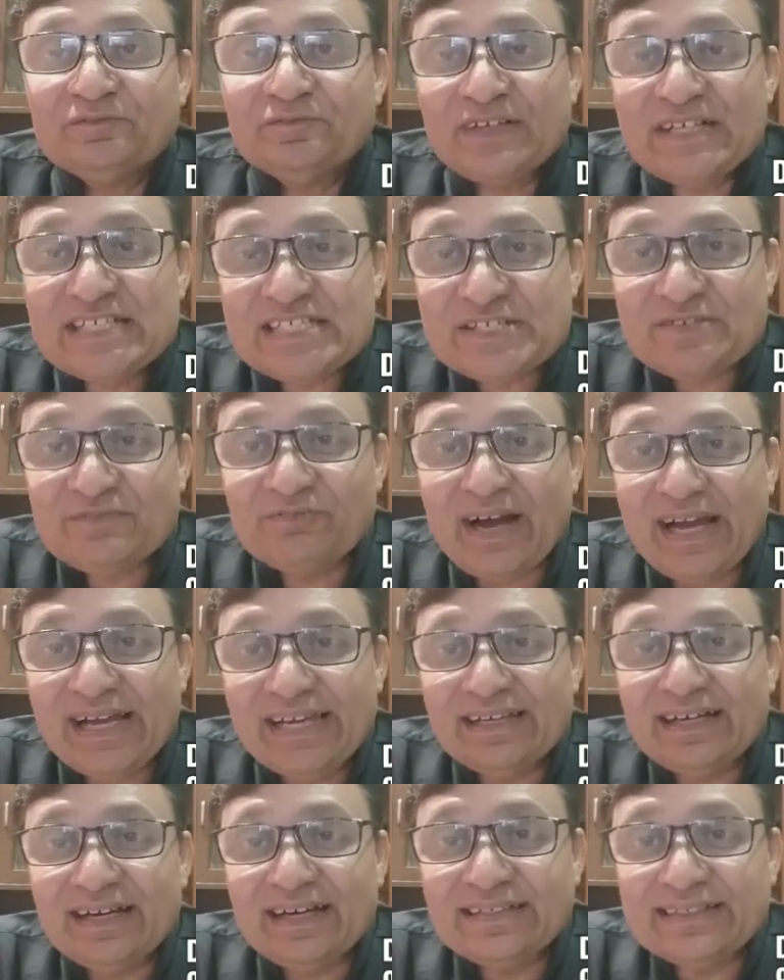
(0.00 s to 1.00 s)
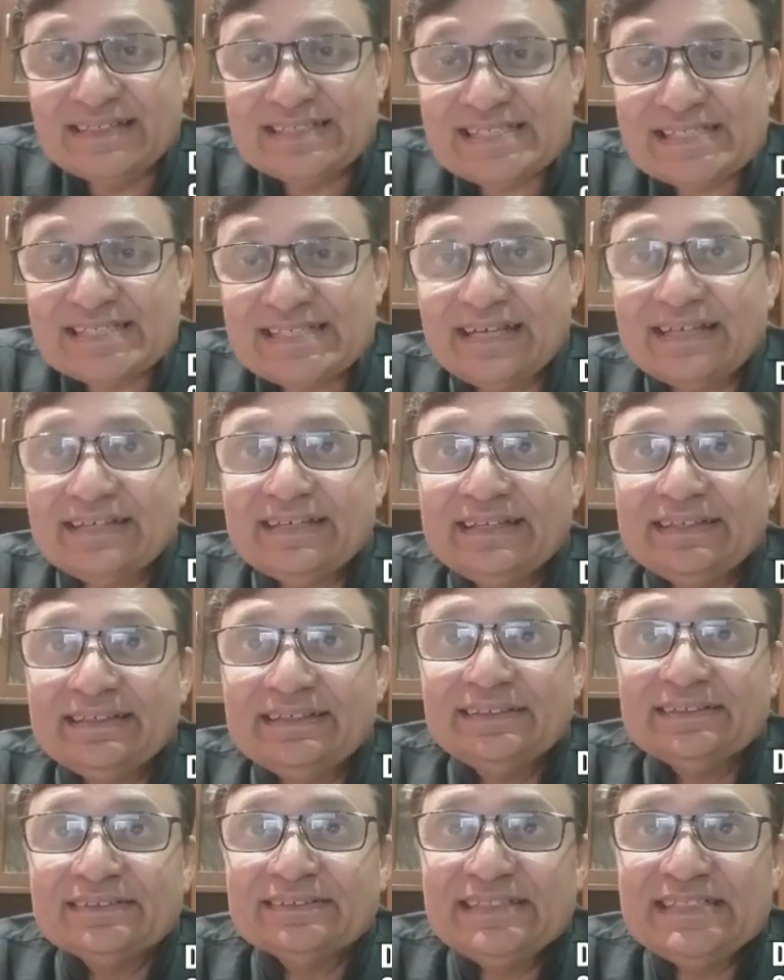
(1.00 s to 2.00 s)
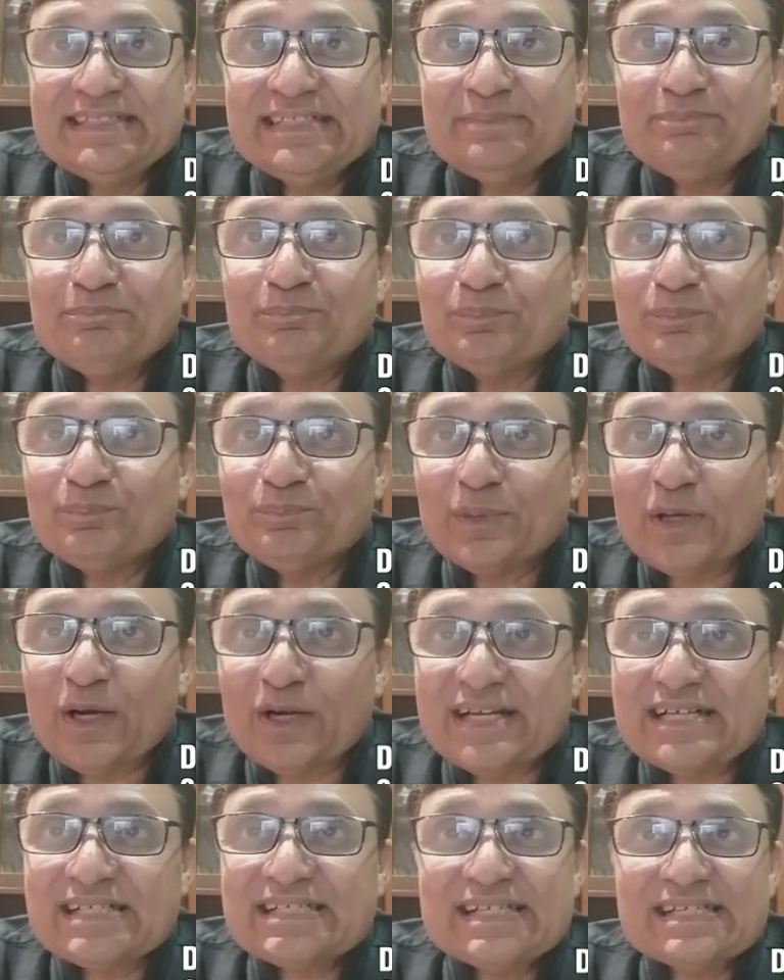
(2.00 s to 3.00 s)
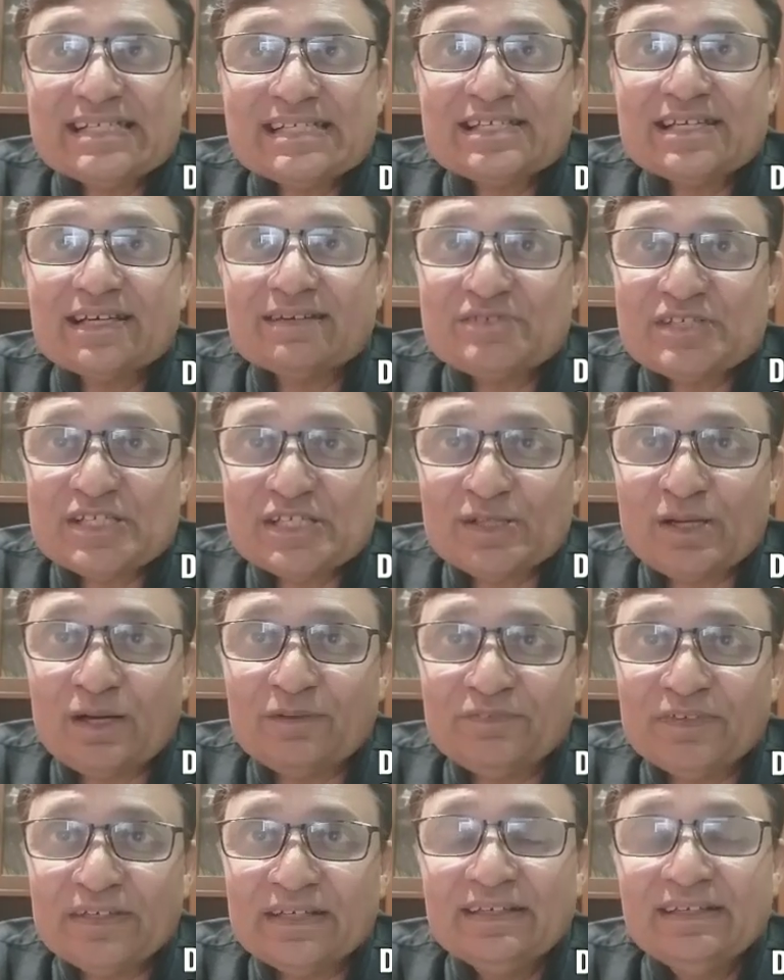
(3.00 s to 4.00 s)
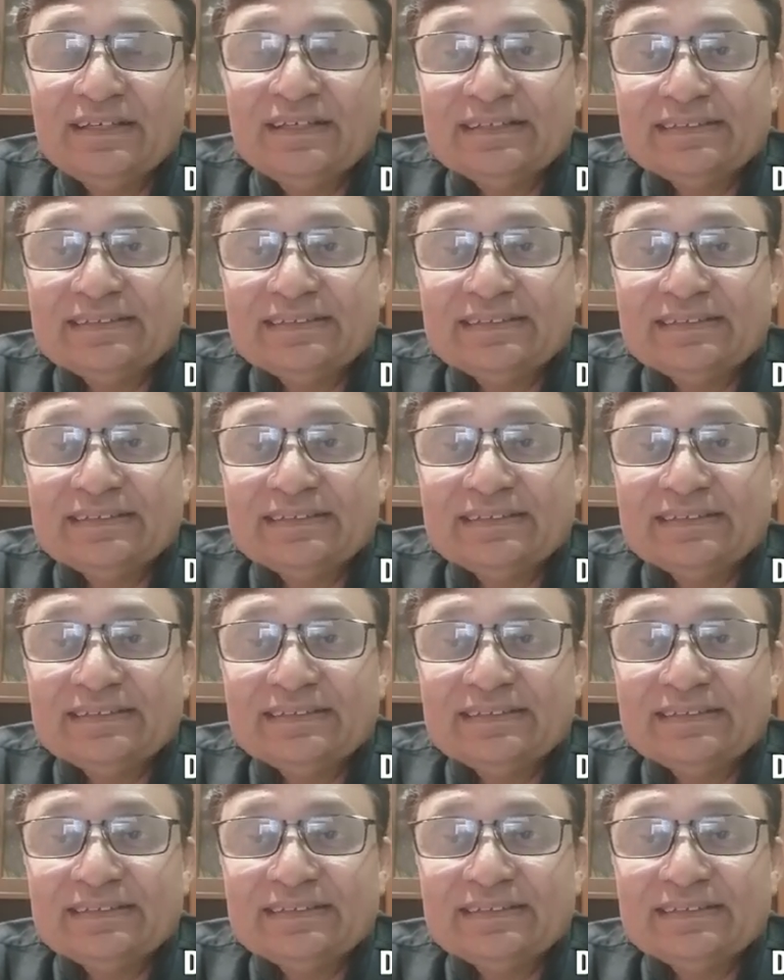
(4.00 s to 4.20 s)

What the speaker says: First, while understanding the products and services offered,